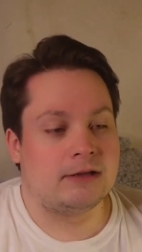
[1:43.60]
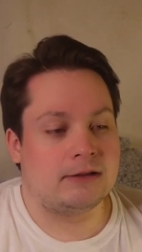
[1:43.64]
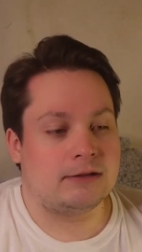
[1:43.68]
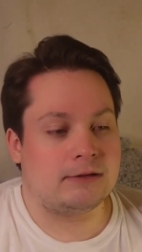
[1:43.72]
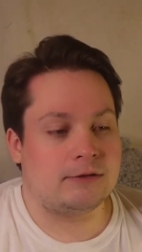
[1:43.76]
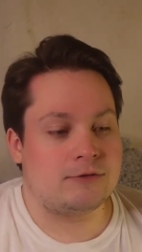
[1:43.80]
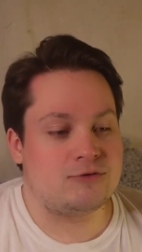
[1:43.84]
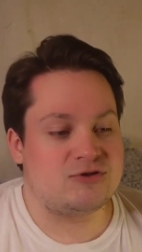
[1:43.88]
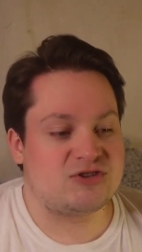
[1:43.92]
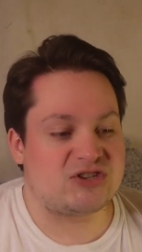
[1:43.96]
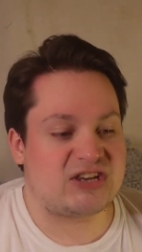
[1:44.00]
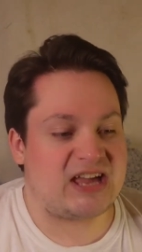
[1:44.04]

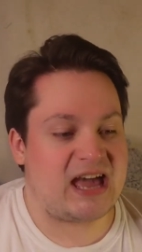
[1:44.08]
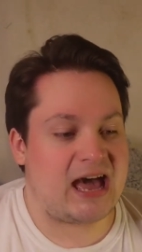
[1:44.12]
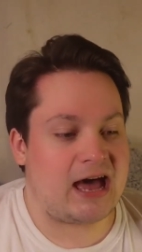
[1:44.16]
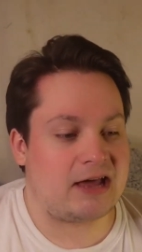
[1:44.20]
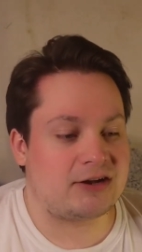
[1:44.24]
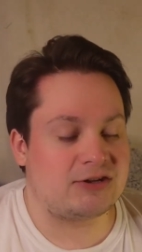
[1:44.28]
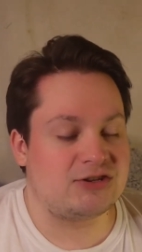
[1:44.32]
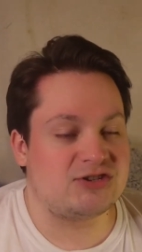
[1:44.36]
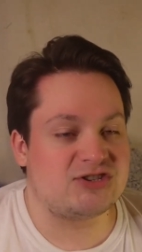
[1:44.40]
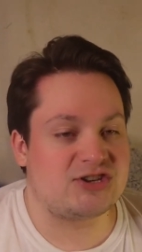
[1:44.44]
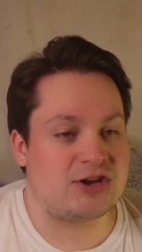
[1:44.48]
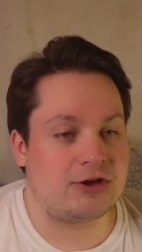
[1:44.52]
loose
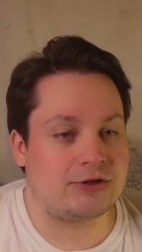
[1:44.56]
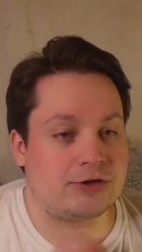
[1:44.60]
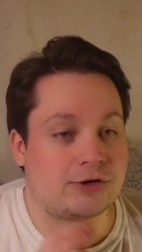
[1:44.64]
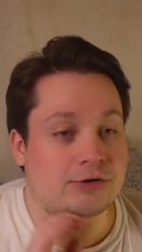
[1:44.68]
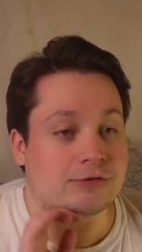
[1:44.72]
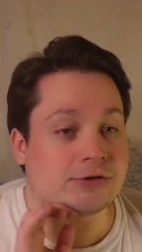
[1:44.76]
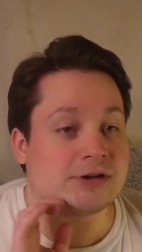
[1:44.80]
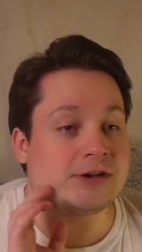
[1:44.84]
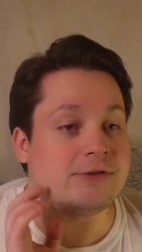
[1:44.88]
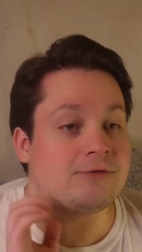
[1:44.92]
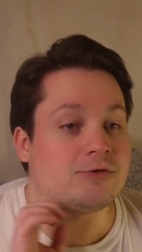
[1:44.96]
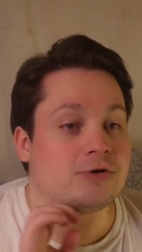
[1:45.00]
cannons on the
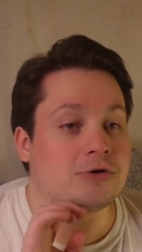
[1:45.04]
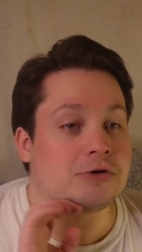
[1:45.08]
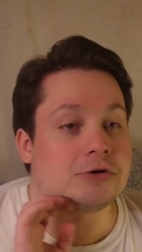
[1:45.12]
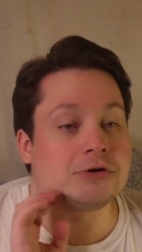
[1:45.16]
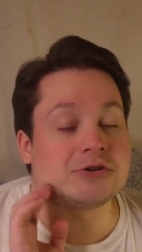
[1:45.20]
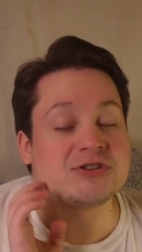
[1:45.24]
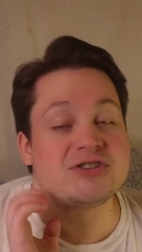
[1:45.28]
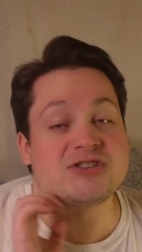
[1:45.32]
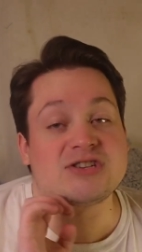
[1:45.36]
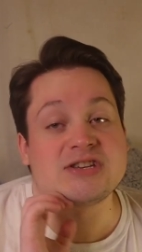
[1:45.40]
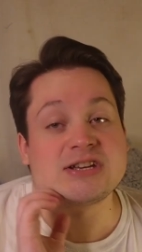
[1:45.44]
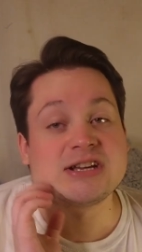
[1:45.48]
grid. Of
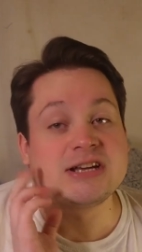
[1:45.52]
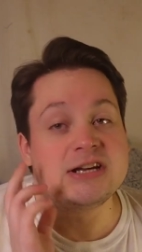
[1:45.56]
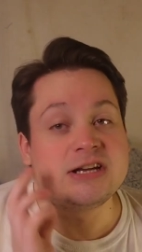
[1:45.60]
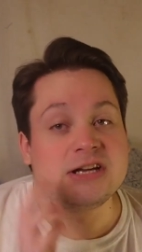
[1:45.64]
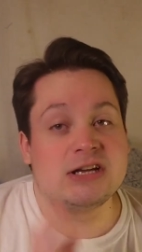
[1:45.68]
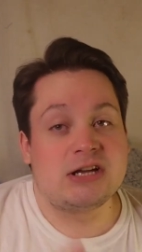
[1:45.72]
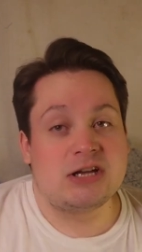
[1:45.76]
course,